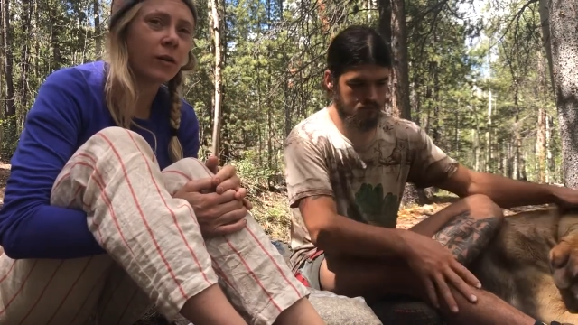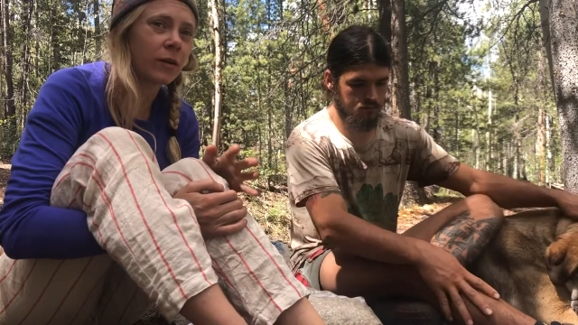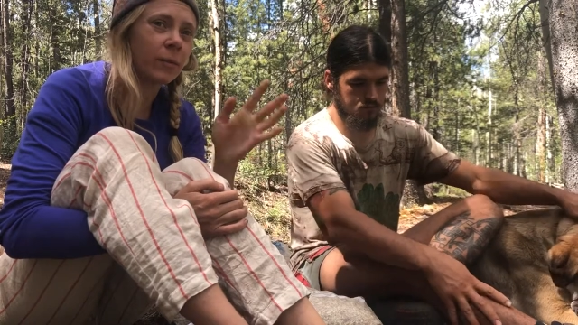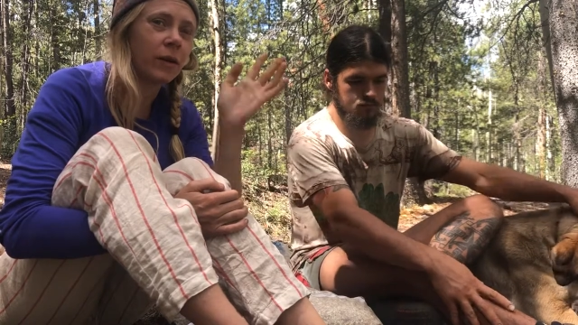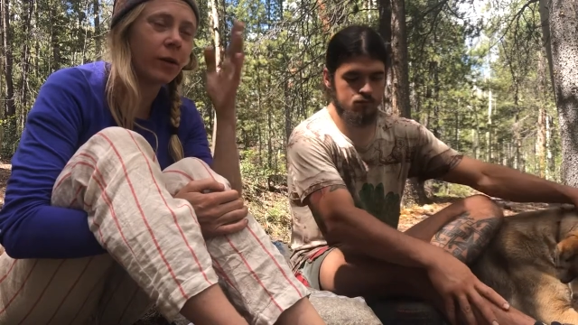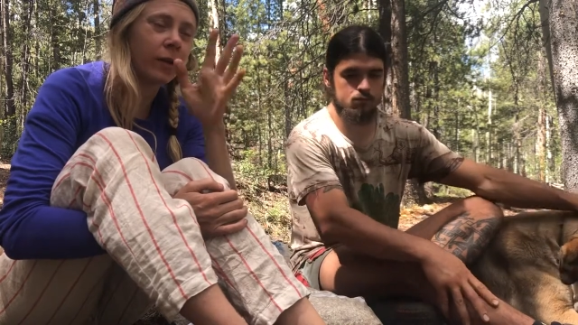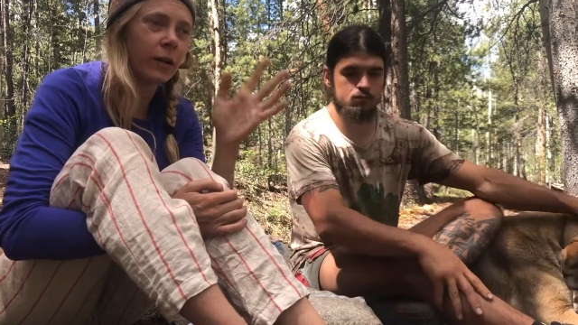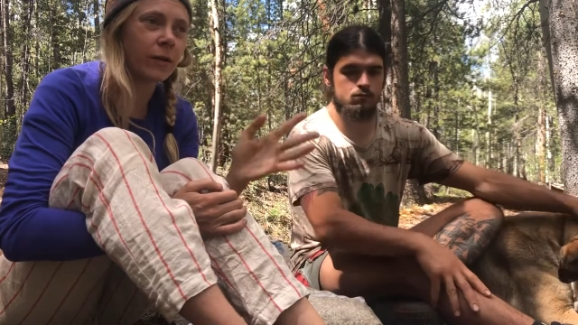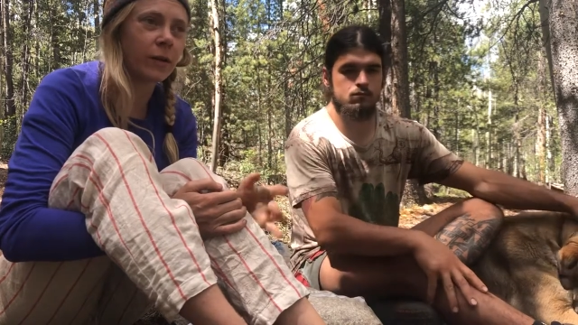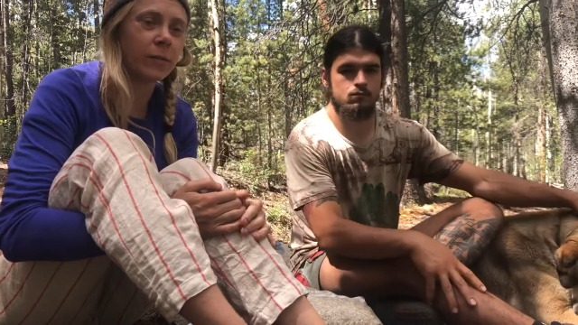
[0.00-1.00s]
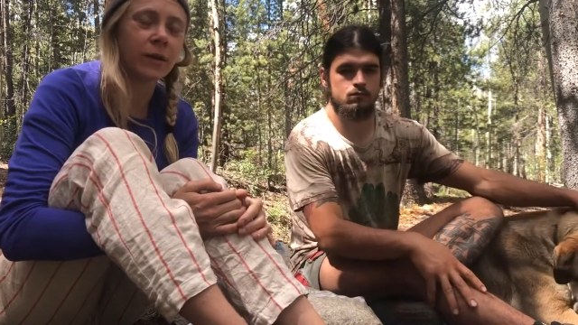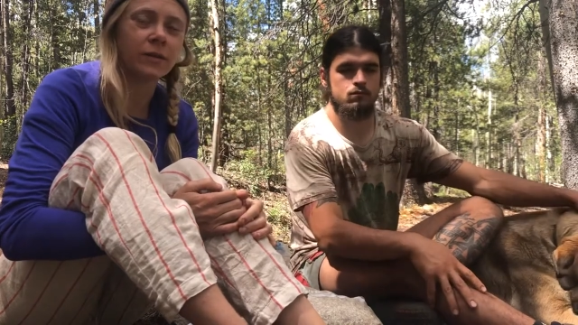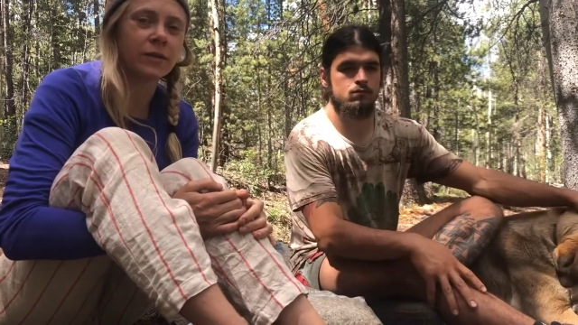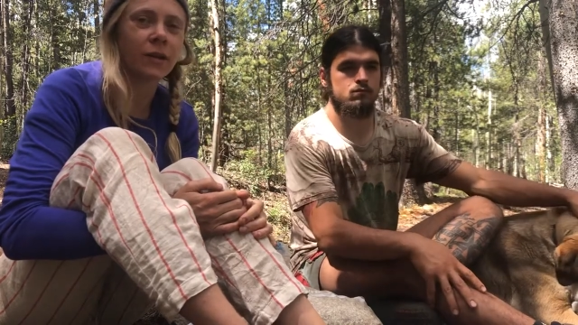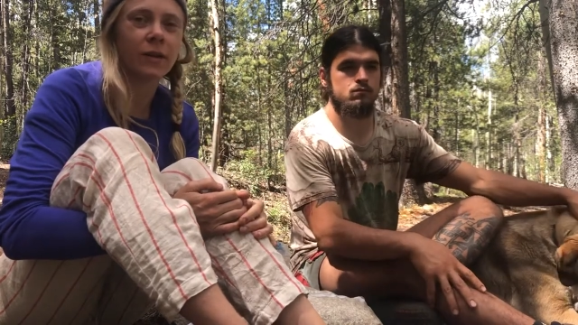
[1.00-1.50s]
Speaker 1: going to be going like 30
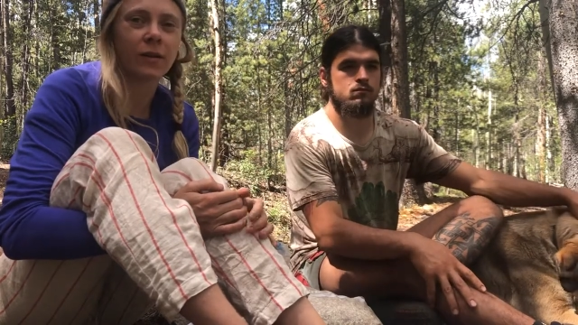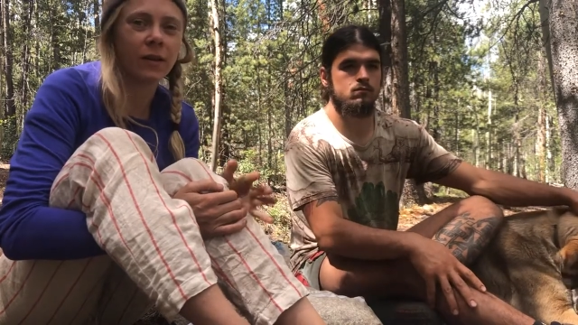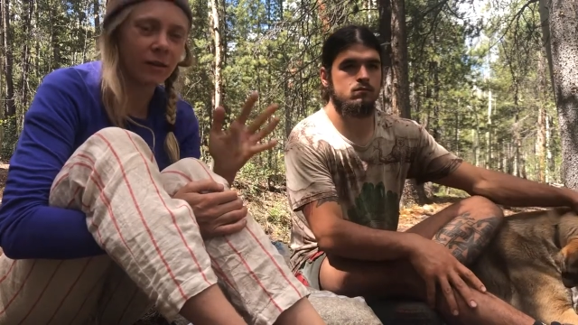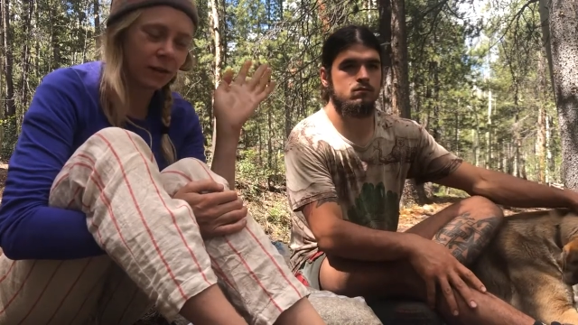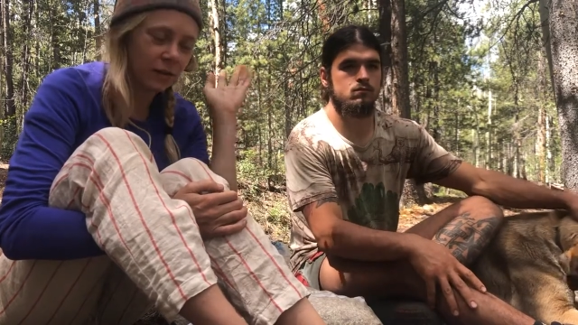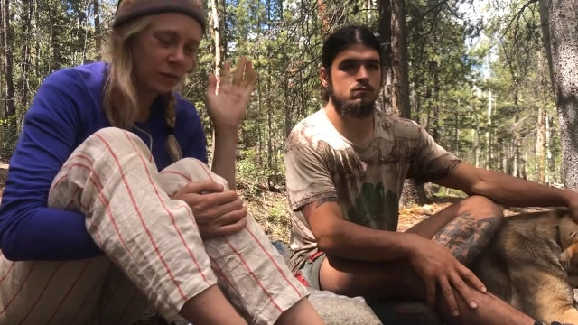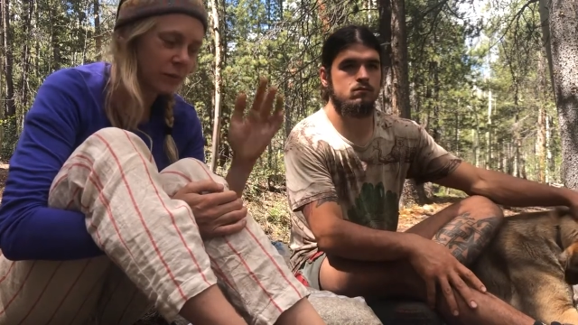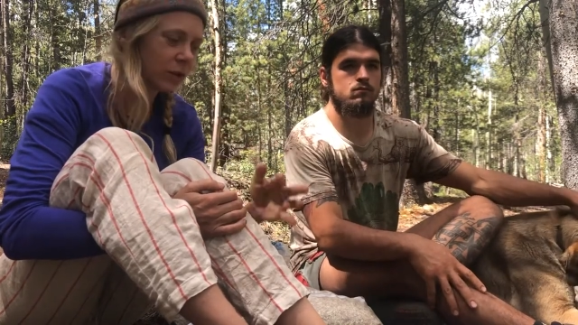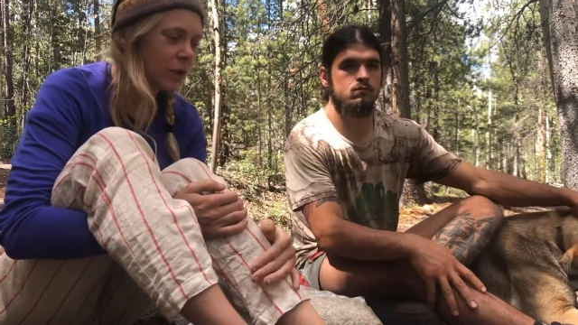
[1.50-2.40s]
miles a day or anything too